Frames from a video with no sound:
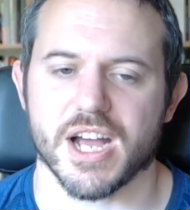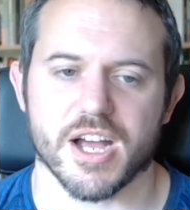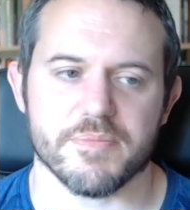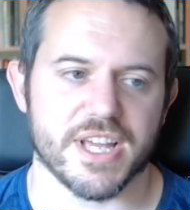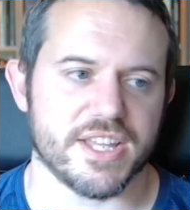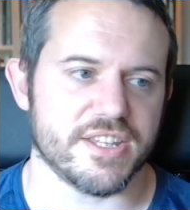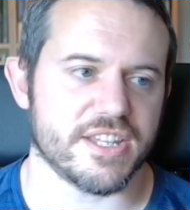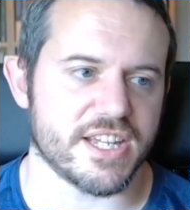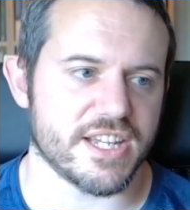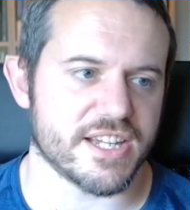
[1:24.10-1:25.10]
In
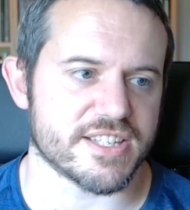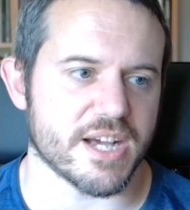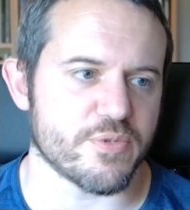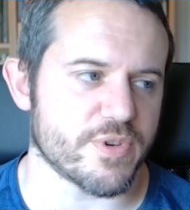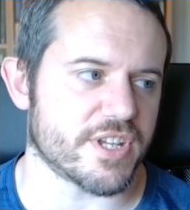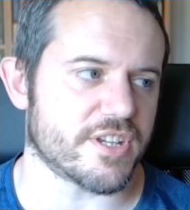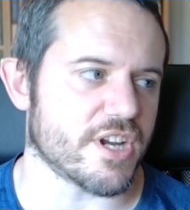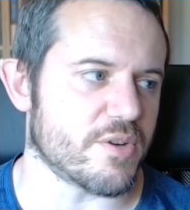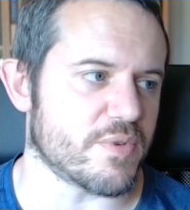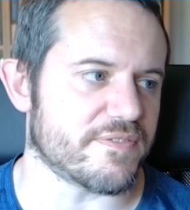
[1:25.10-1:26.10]
the example we're going to
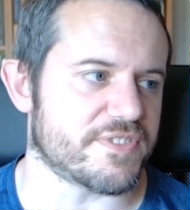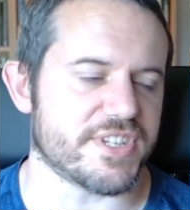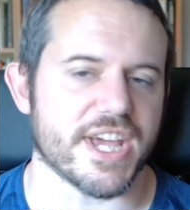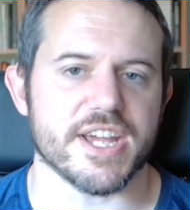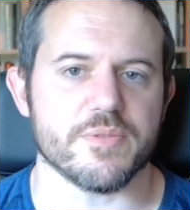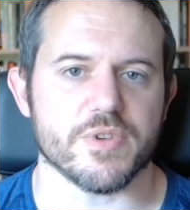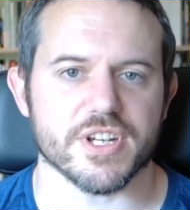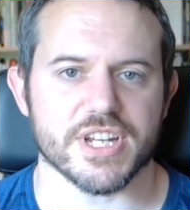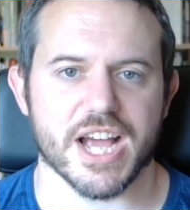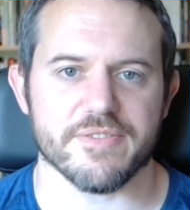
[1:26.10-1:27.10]
go with today, we're
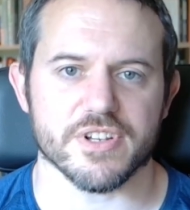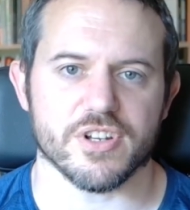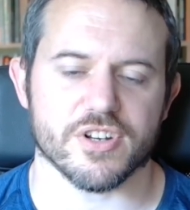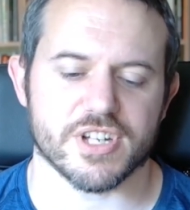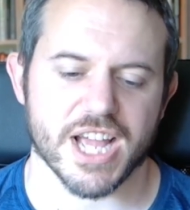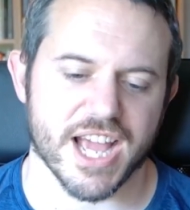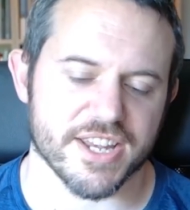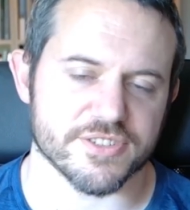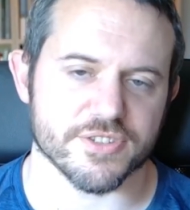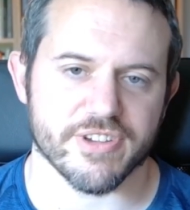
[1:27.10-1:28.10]
going to have a look at
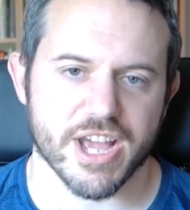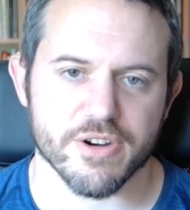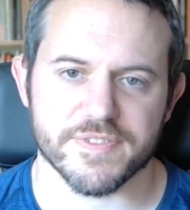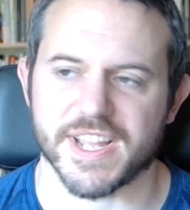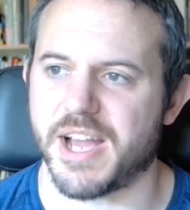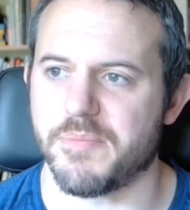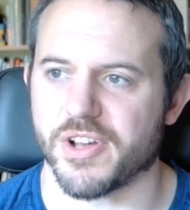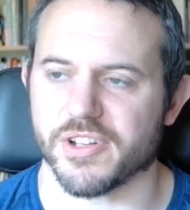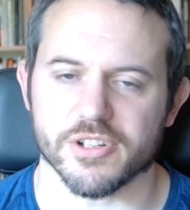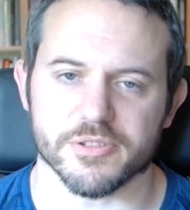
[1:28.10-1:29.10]
a sort of healthcare
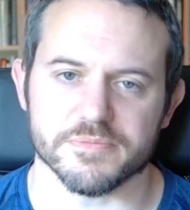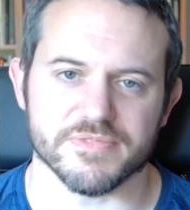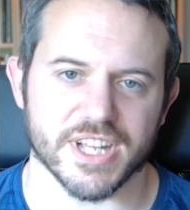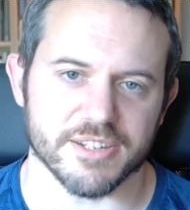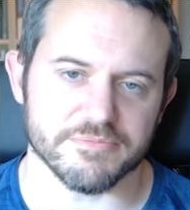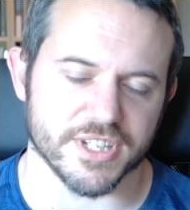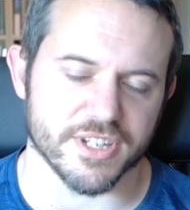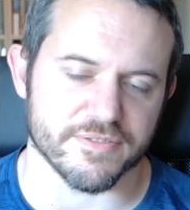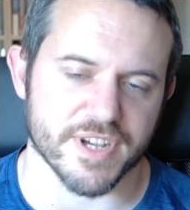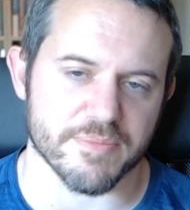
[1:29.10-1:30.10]
model, like,
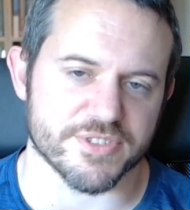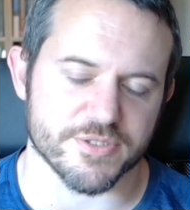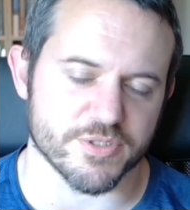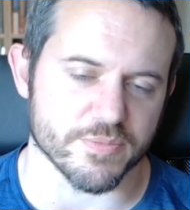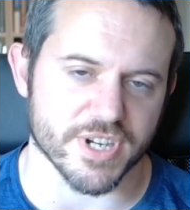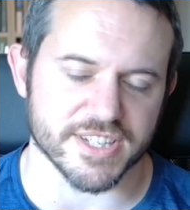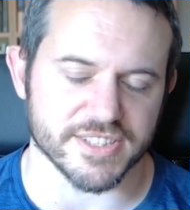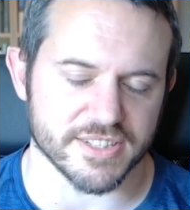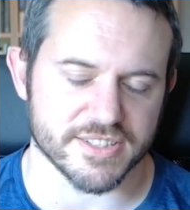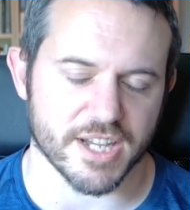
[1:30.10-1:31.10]
pharmaceutical
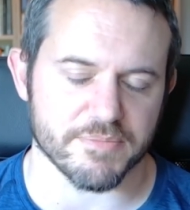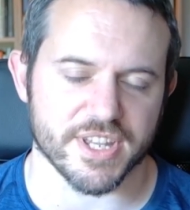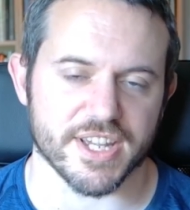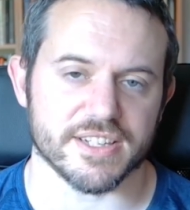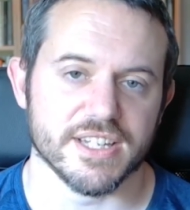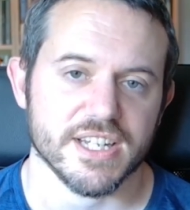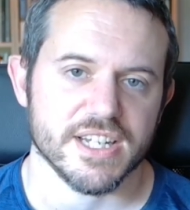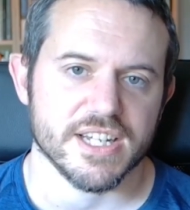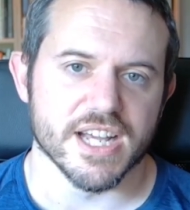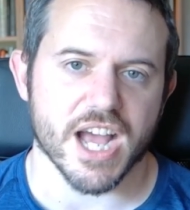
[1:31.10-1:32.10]
pricing type thing.
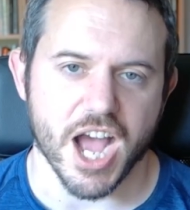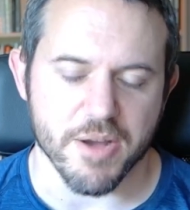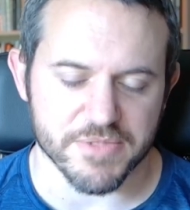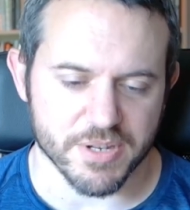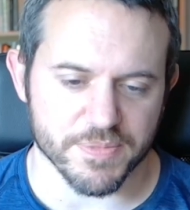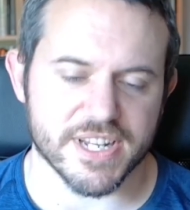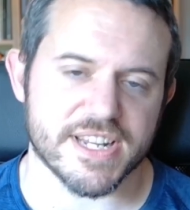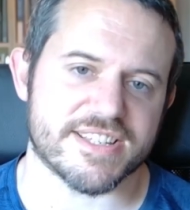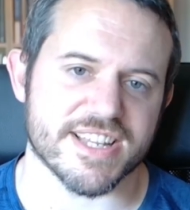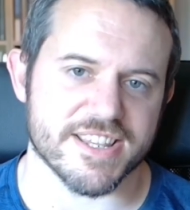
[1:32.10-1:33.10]
Completely
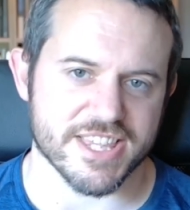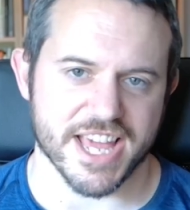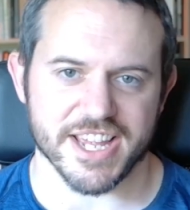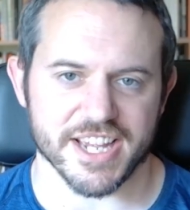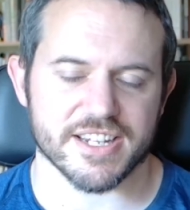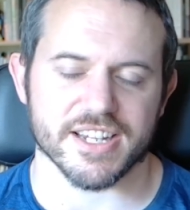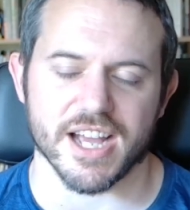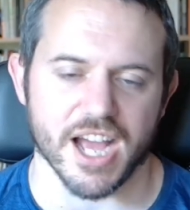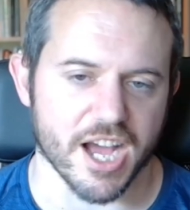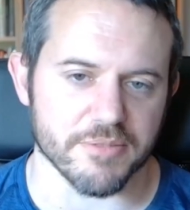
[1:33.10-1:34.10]
synthetic,
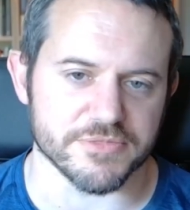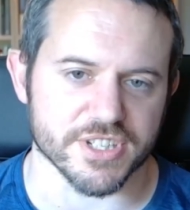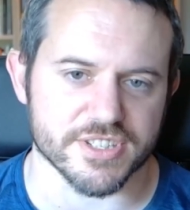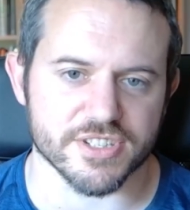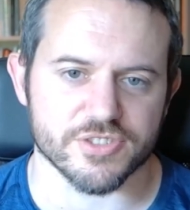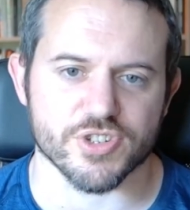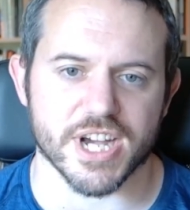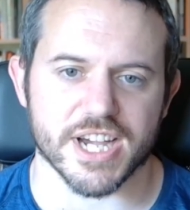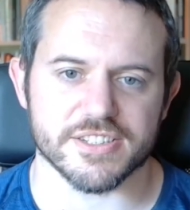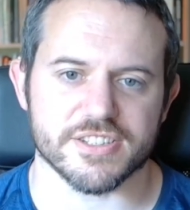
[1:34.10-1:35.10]
just
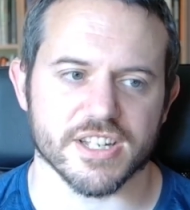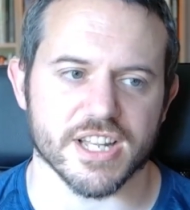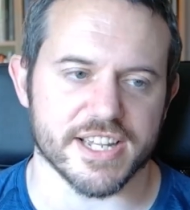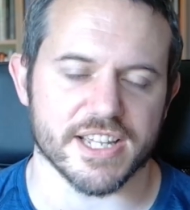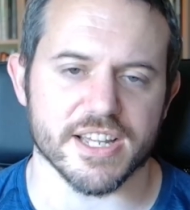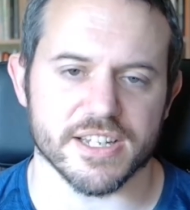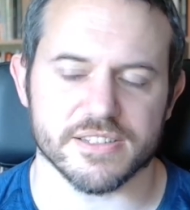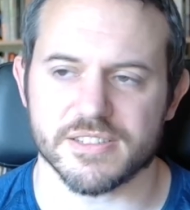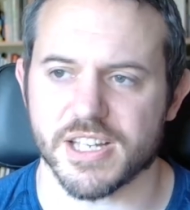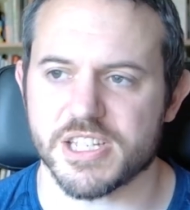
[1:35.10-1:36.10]
trying to
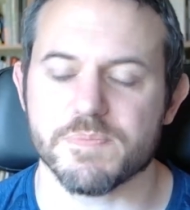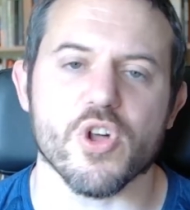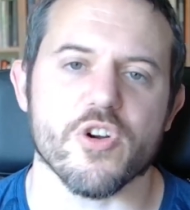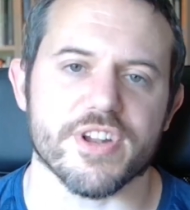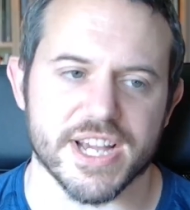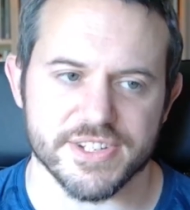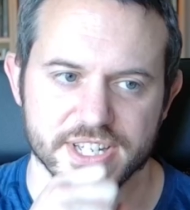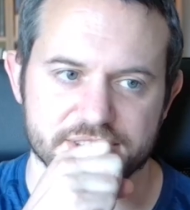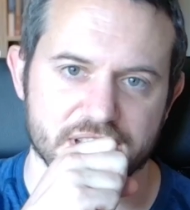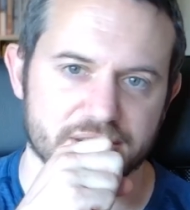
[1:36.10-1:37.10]
explore an
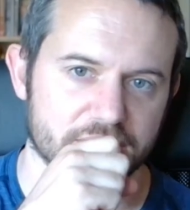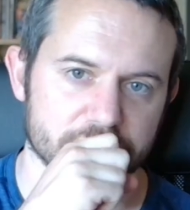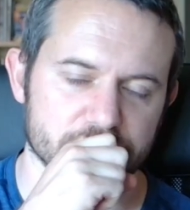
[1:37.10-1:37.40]
idea together.